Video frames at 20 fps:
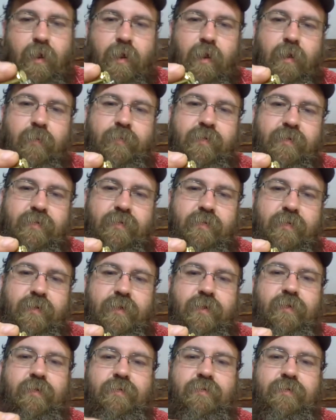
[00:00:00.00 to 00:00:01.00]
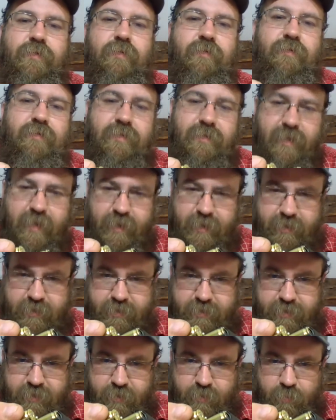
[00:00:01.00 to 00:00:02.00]
I'm just going to use those
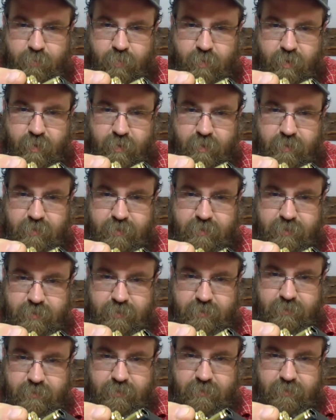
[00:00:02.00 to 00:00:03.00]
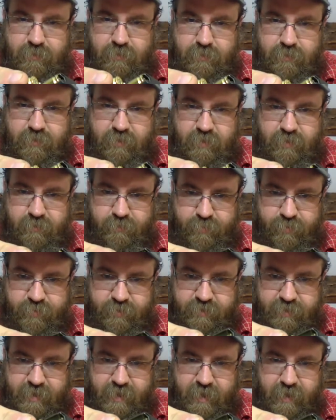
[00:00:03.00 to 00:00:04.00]
stainless steel prongs to
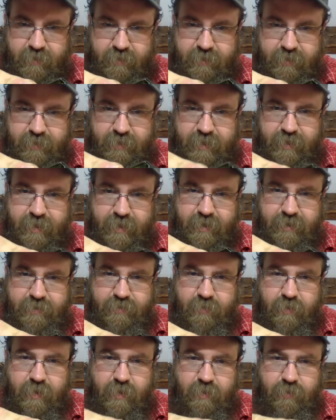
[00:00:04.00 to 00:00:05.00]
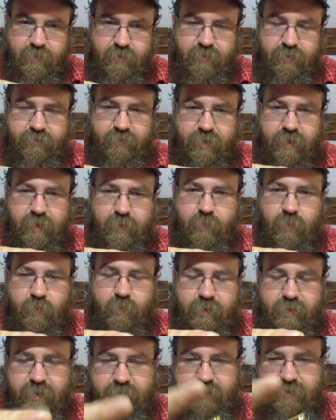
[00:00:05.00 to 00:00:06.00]
push down on that next round or the follower,
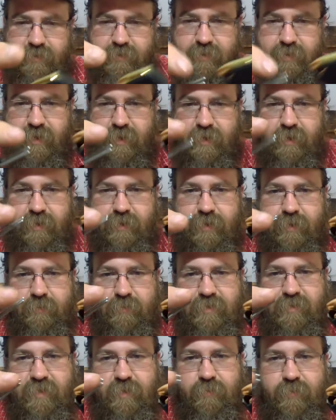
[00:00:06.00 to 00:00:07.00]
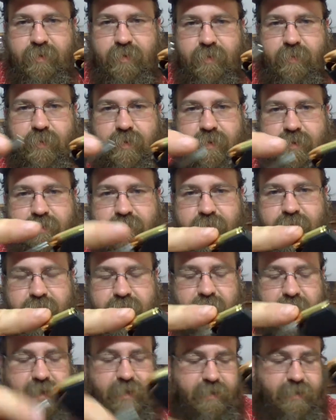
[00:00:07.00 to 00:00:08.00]
whatever is there, and I'm simply going to
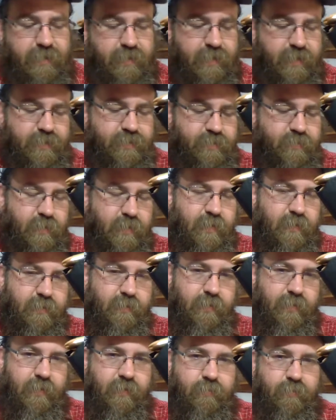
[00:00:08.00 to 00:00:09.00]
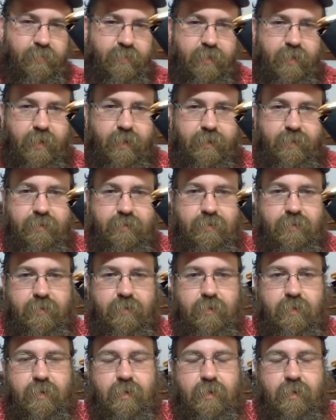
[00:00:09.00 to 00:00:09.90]
slide the next round in place